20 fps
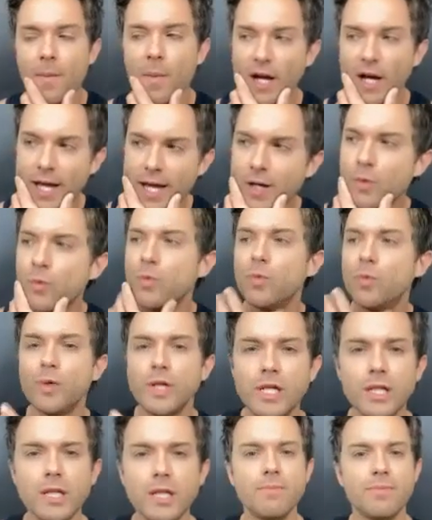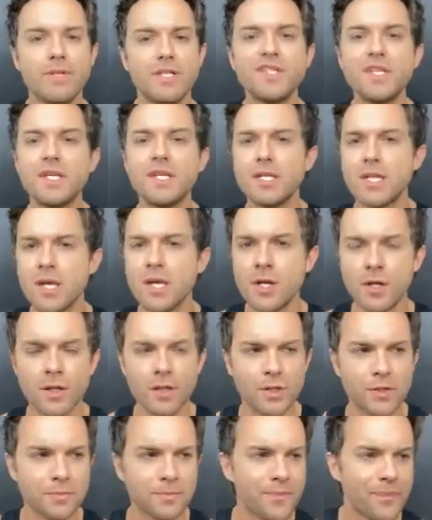I had a really busy
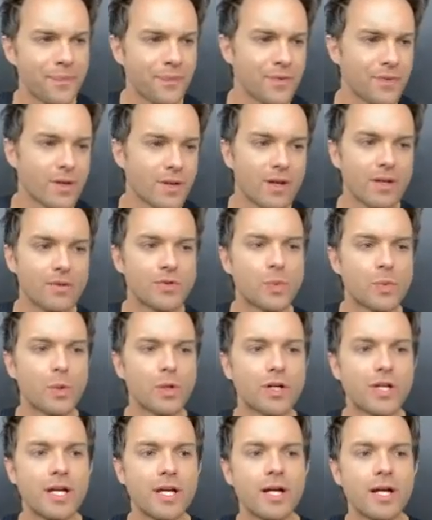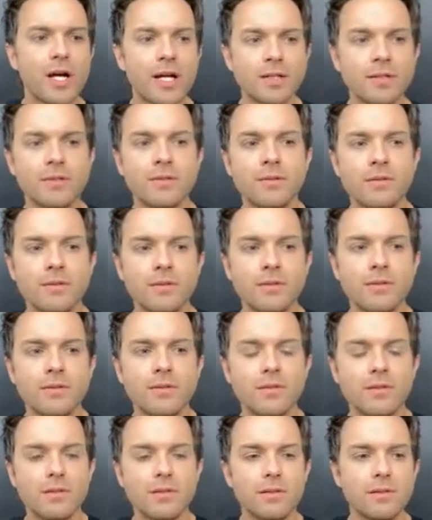year. I was working on
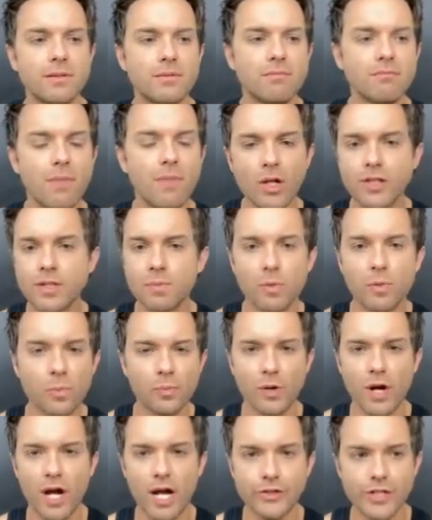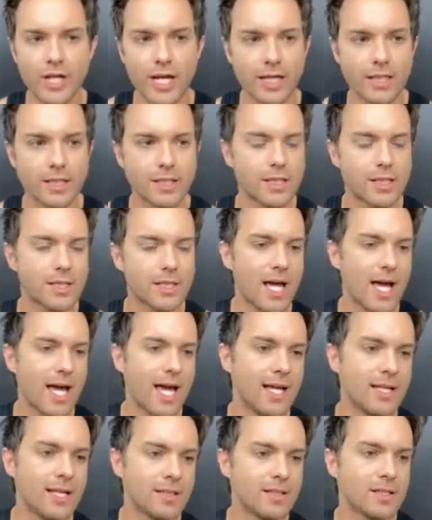multiple projects,
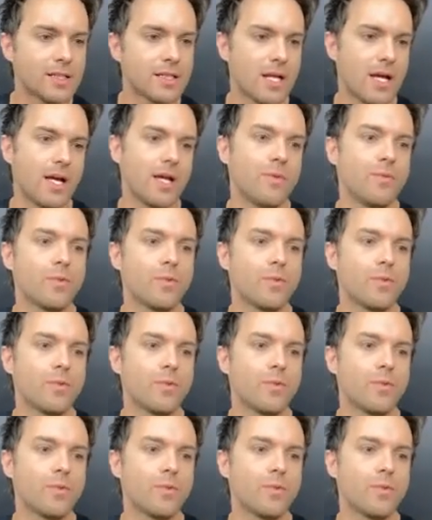and I